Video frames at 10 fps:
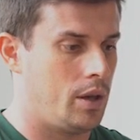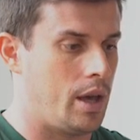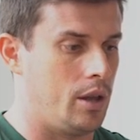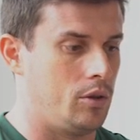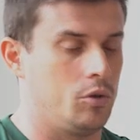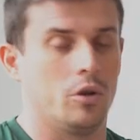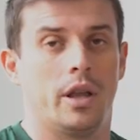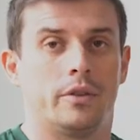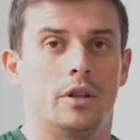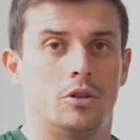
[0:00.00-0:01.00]
and a
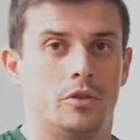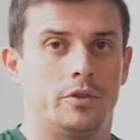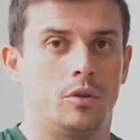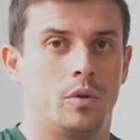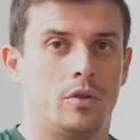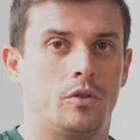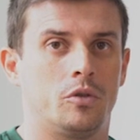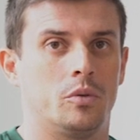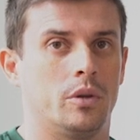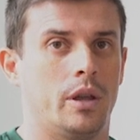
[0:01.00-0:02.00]
last ledger sequence
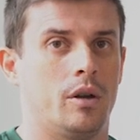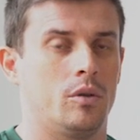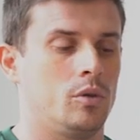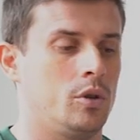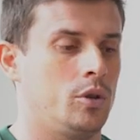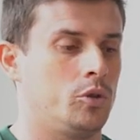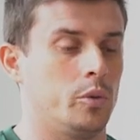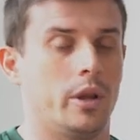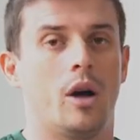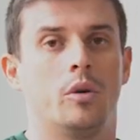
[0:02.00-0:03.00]
to
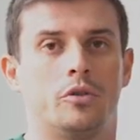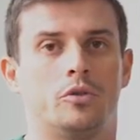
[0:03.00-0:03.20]
allow us